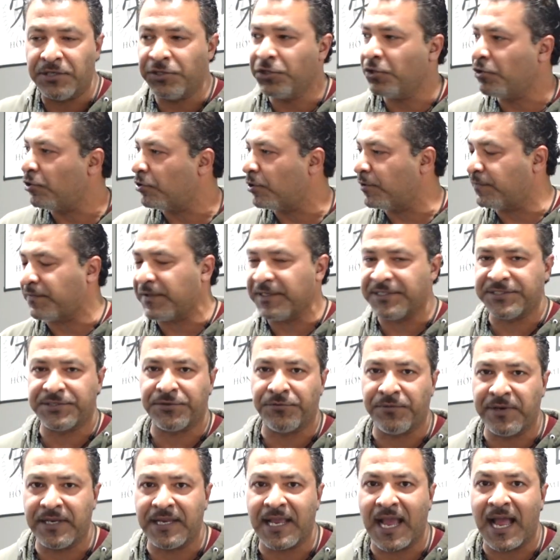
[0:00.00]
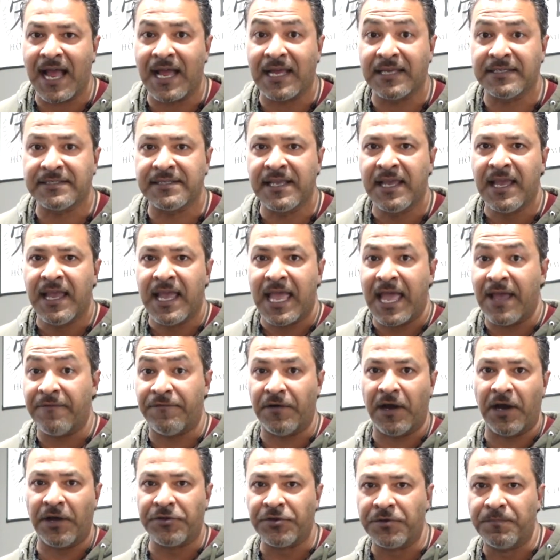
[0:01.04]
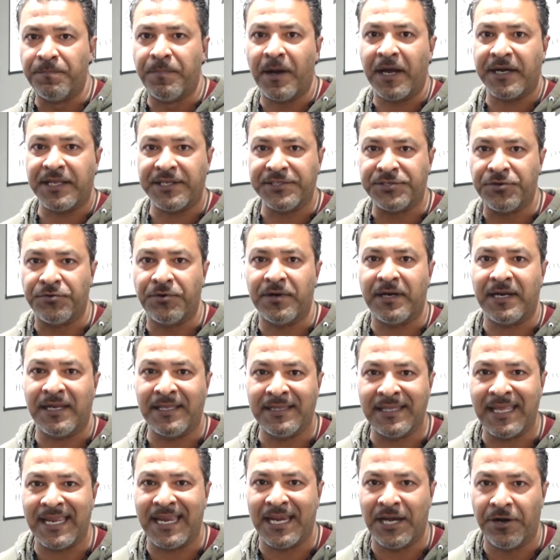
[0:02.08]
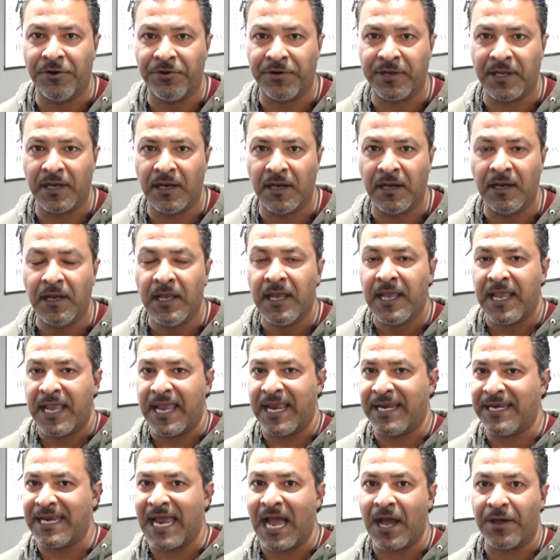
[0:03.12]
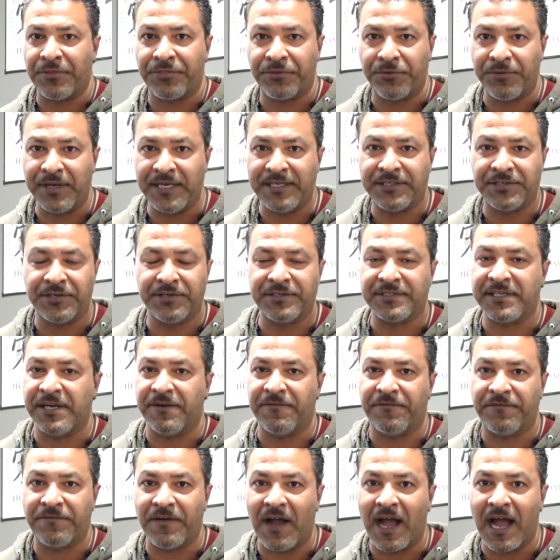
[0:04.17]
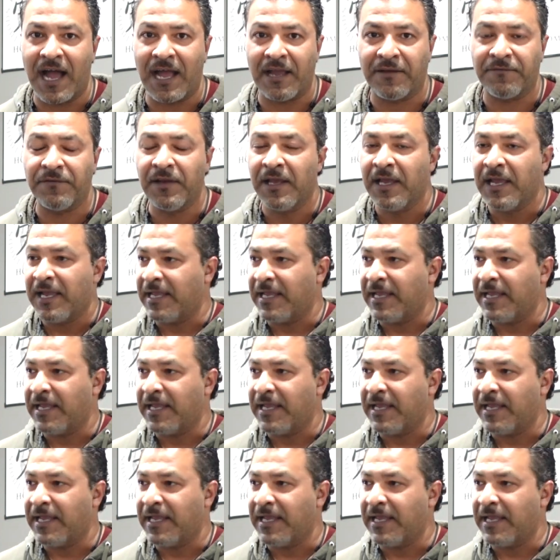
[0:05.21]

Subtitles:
You don't know if these 3 guys have other buddies who are in the area, and now 3 turns into 5.